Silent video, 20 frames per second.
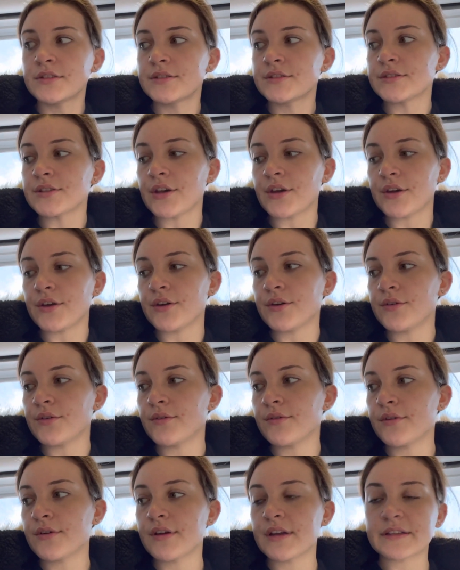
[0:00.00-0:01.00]
So
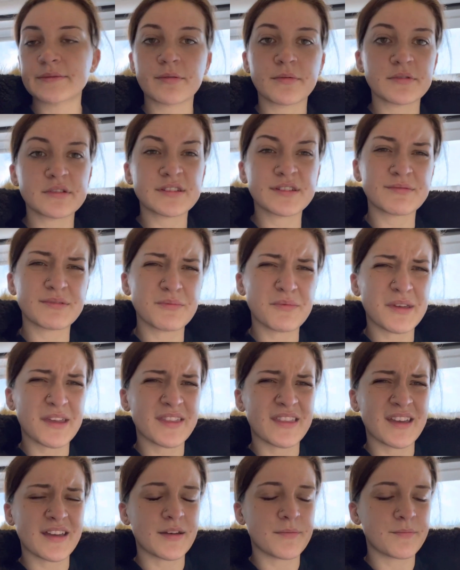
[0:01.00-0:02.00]
it's probably just going to be me in
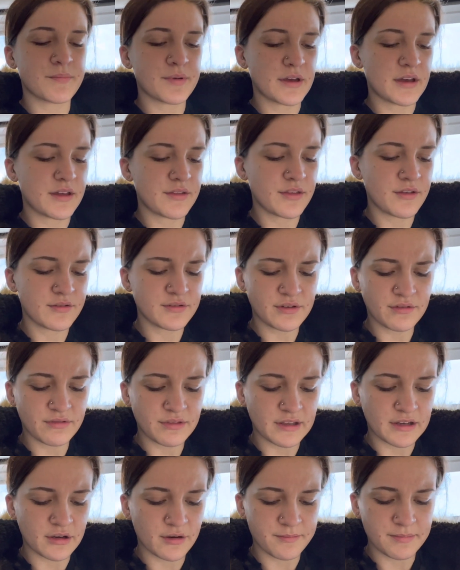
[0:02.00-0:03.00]
there, but I don't
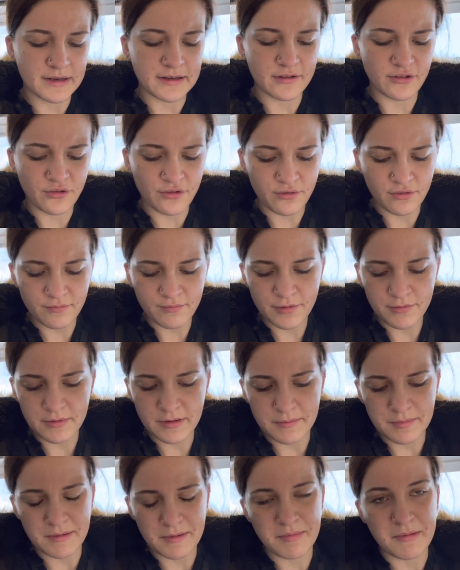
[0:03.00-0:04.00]
think it'll be long, probably
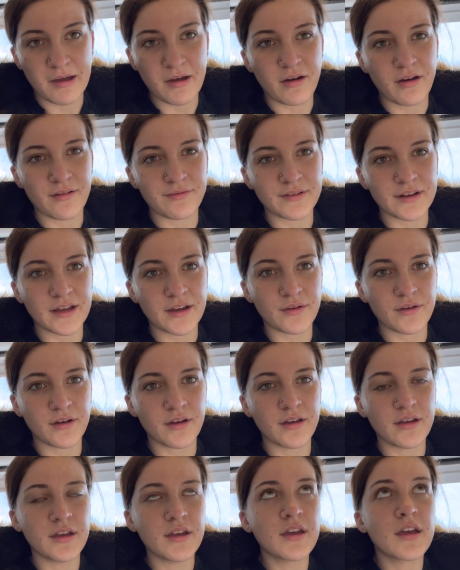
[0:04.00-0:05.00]
be about half an hour,
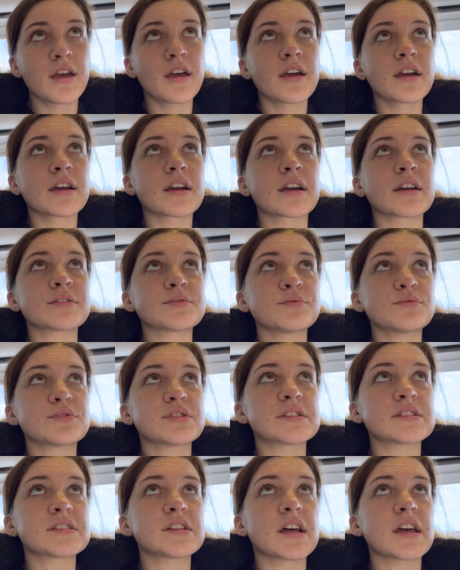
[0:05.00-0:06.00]
because we'll
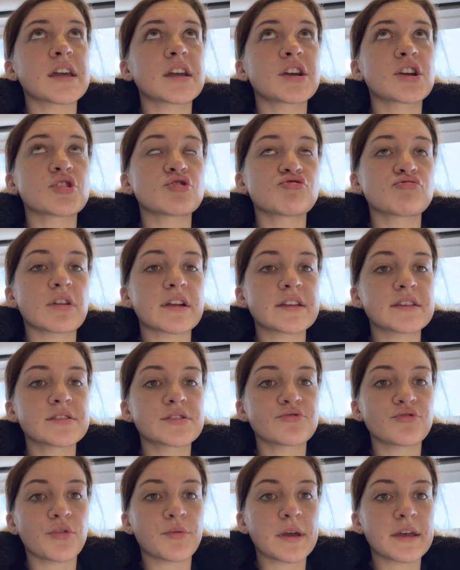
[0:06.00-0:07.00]
just like race
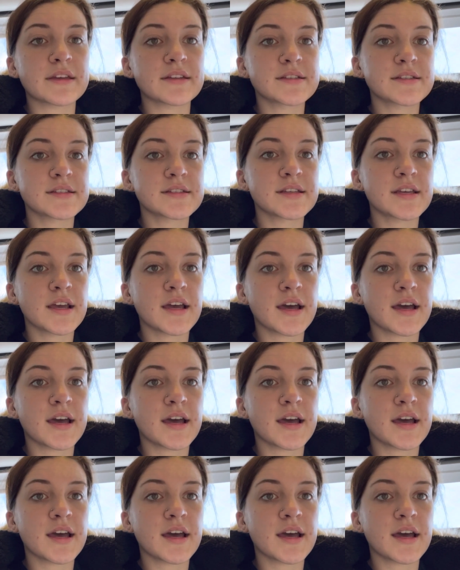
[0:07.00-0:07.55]
through it.